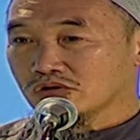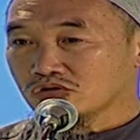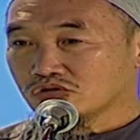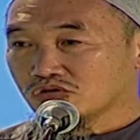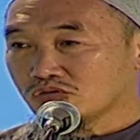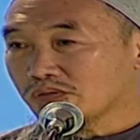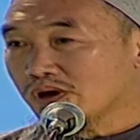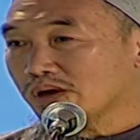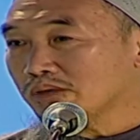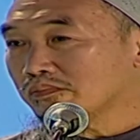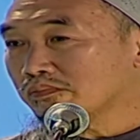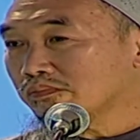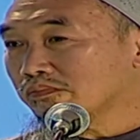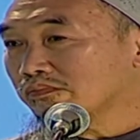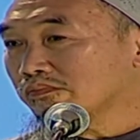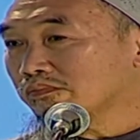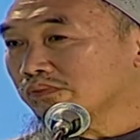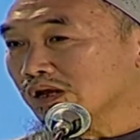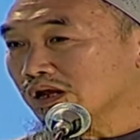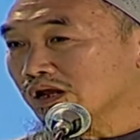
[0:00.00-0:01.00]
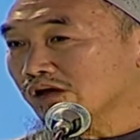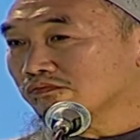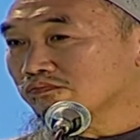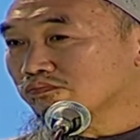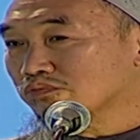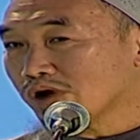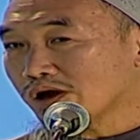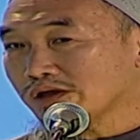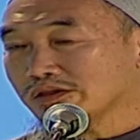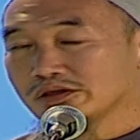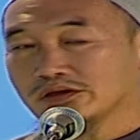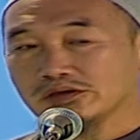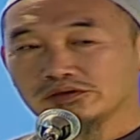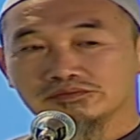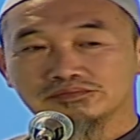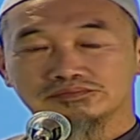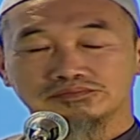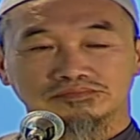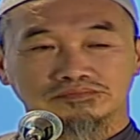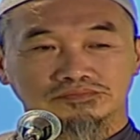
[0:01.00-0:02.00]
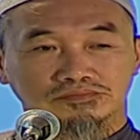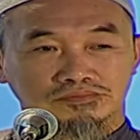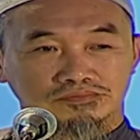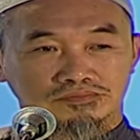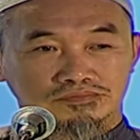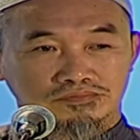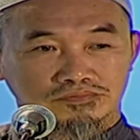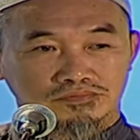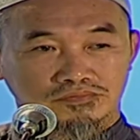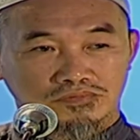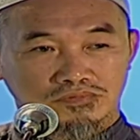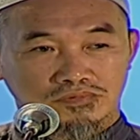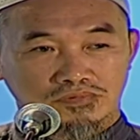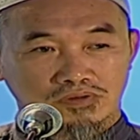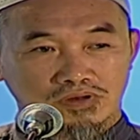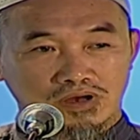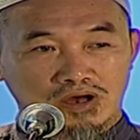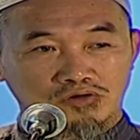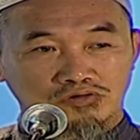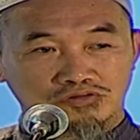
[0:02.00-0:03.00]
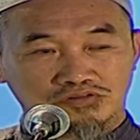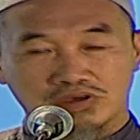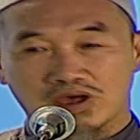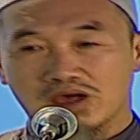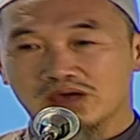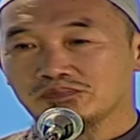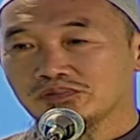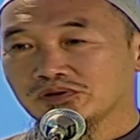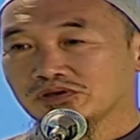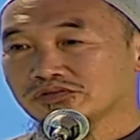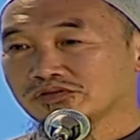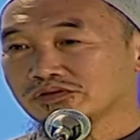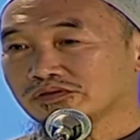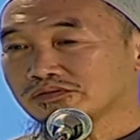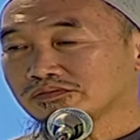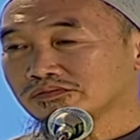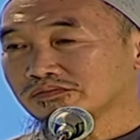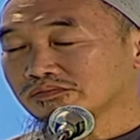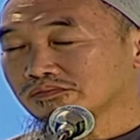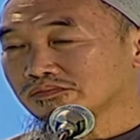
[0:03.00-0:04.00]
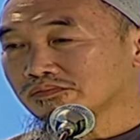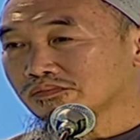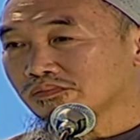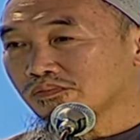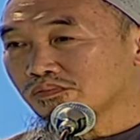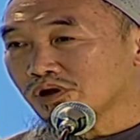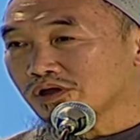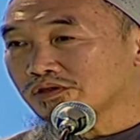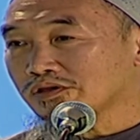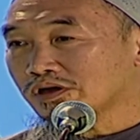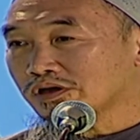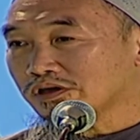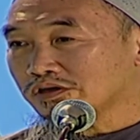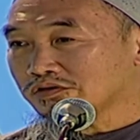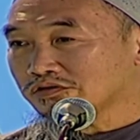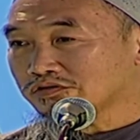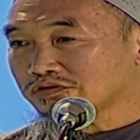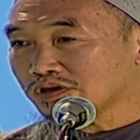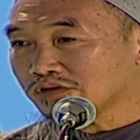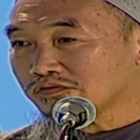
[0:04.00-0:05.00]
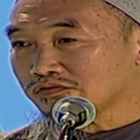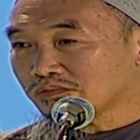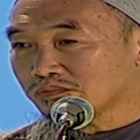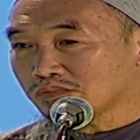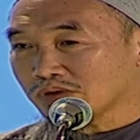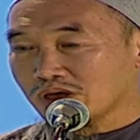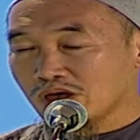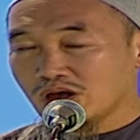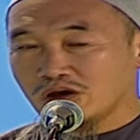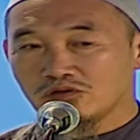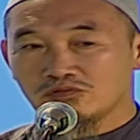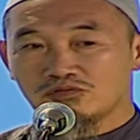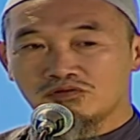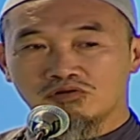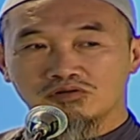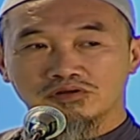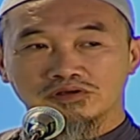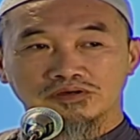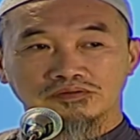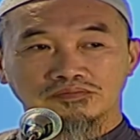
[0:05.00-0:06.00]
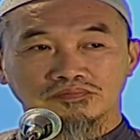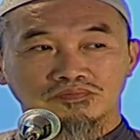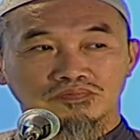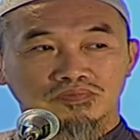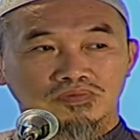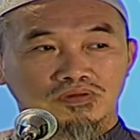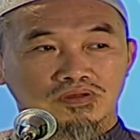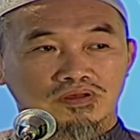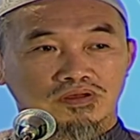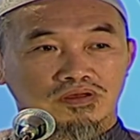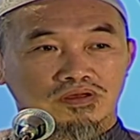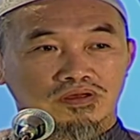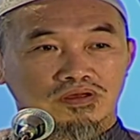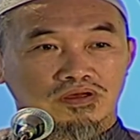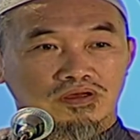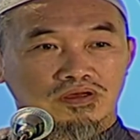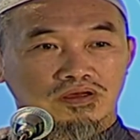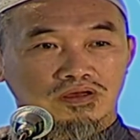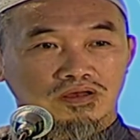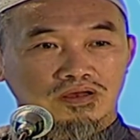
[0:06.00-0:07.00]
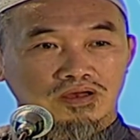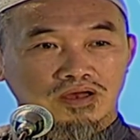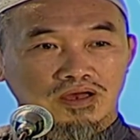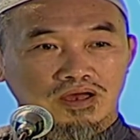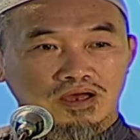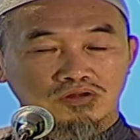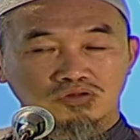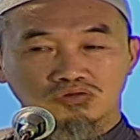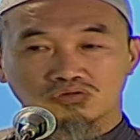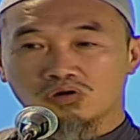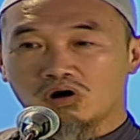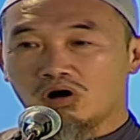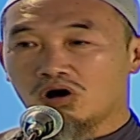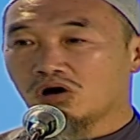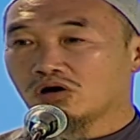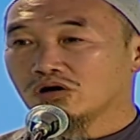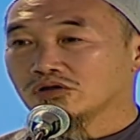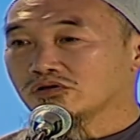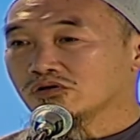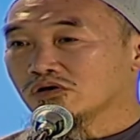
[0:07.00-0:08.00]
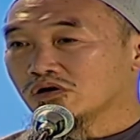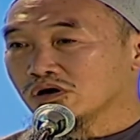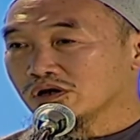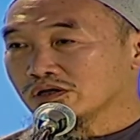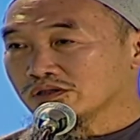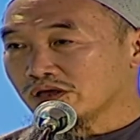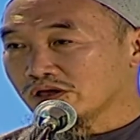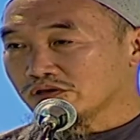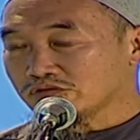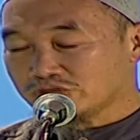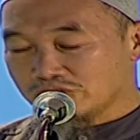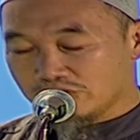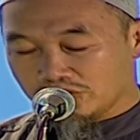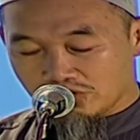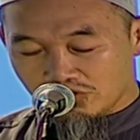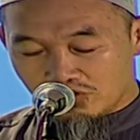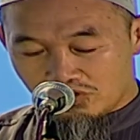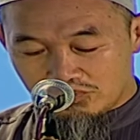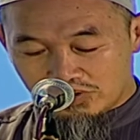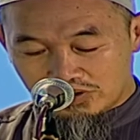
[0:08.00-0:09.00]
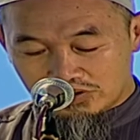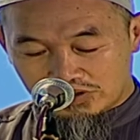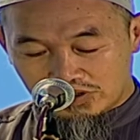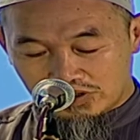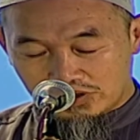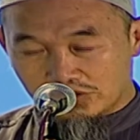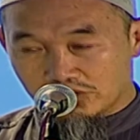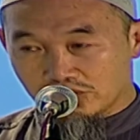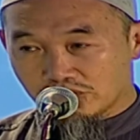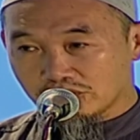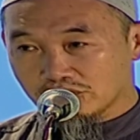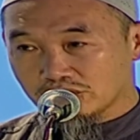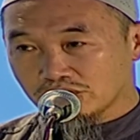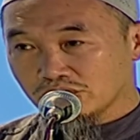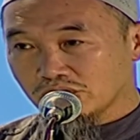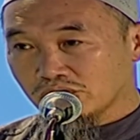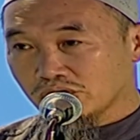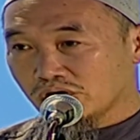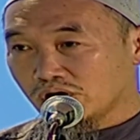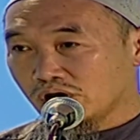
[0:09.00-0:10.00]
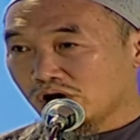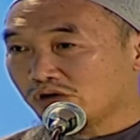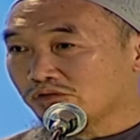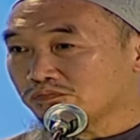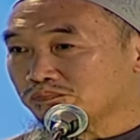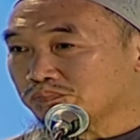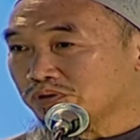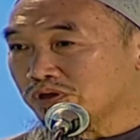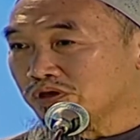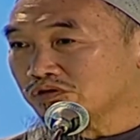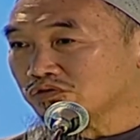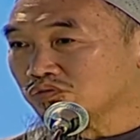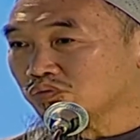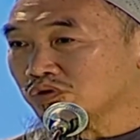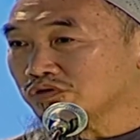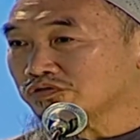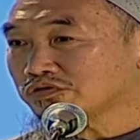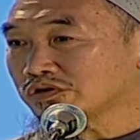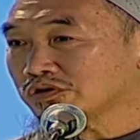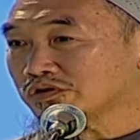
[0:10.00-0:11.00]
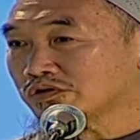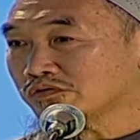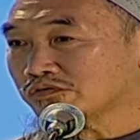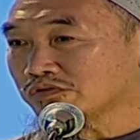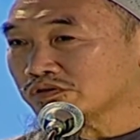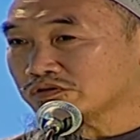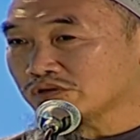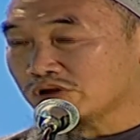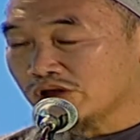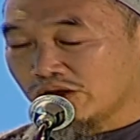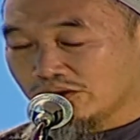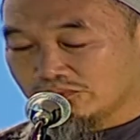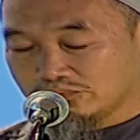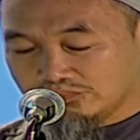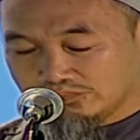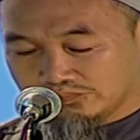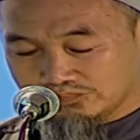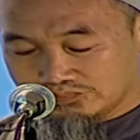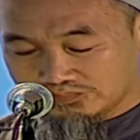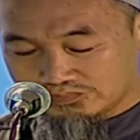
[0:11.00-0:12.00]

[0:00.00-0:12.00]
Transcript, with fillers: To my beloved brother, our chairperson, Brother Isa from California, and to all the organizing committee of Peace Vision of Islam,